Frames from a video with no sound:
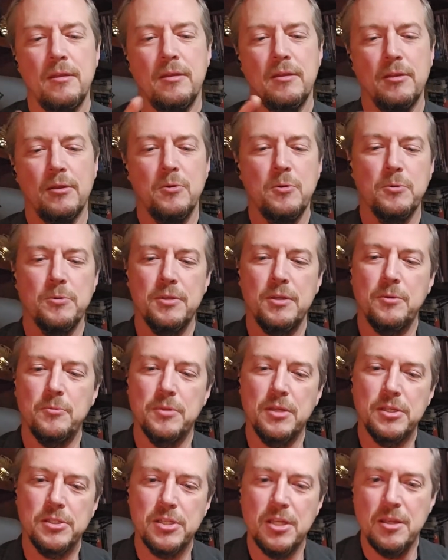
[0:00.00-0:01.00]
And the cool thing
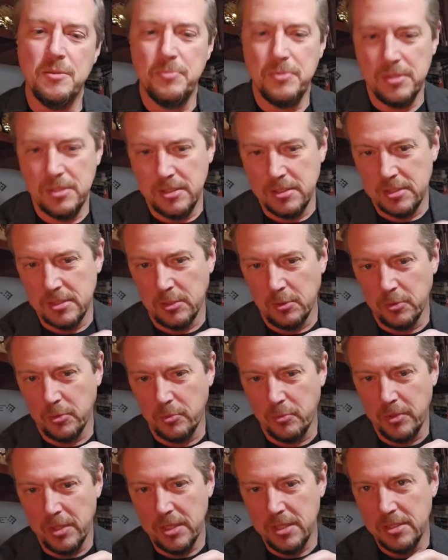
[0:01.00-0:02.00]
with that shape is the
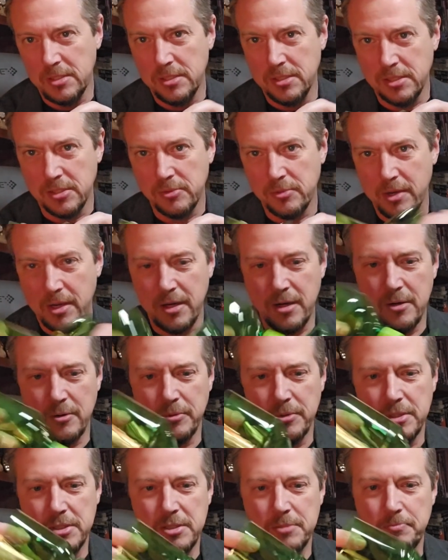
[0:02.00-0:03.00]
little ridge that's right here
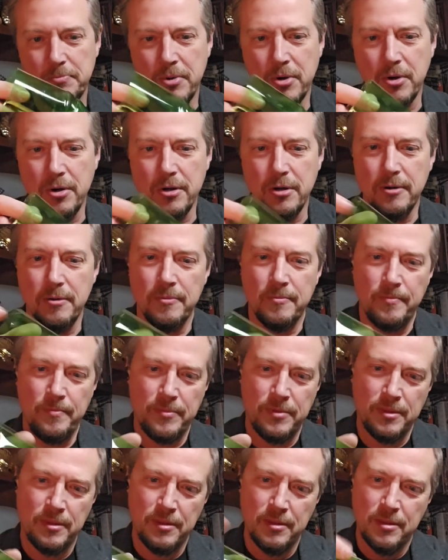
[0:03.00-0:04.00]
on this part
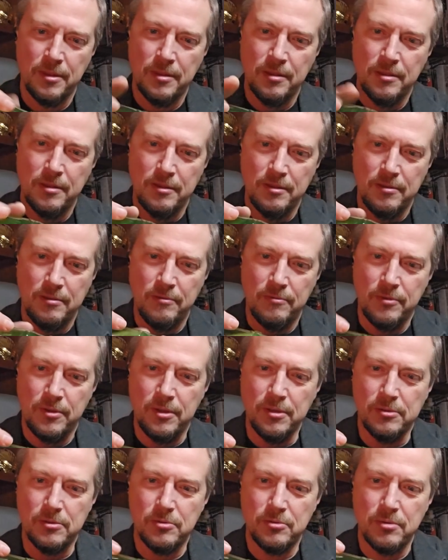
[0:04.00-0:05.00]

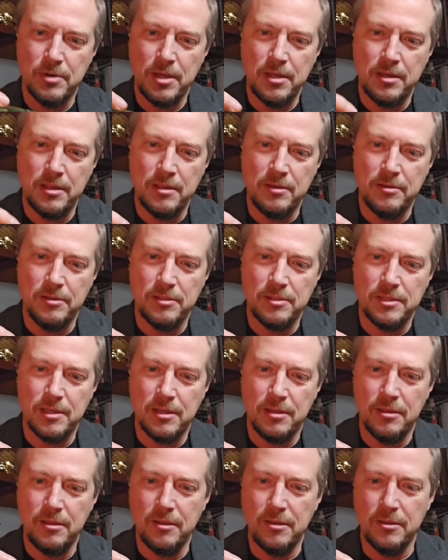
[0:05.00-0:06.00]
fits right down
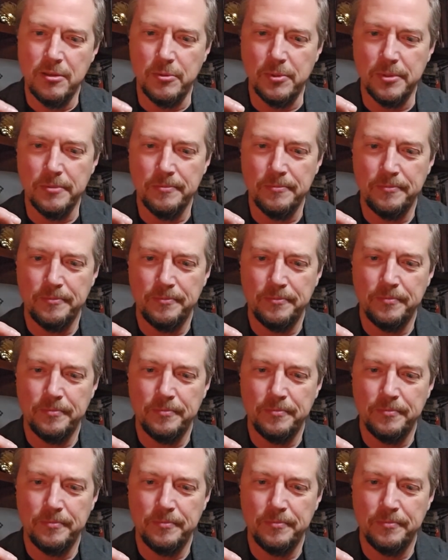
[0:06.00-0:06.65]
inside of the other one.